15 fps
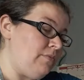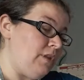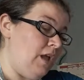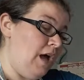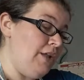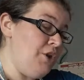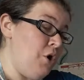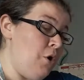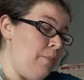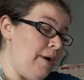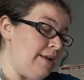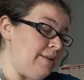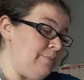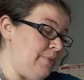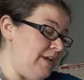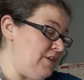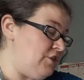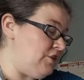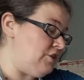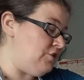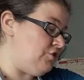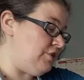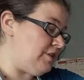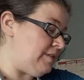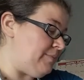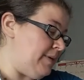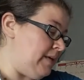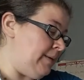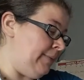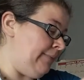I know about impatience, trust
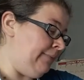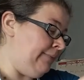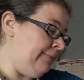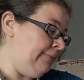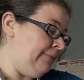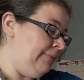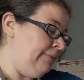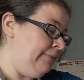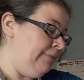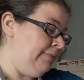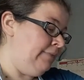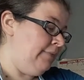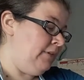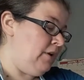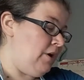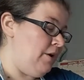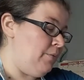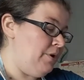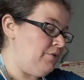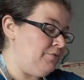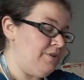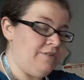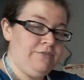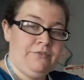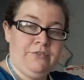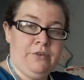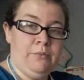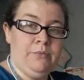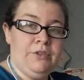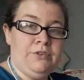me. Alright, we don't need to
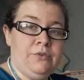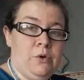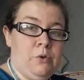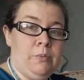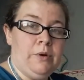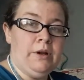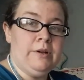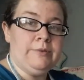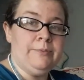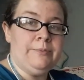film this whole part.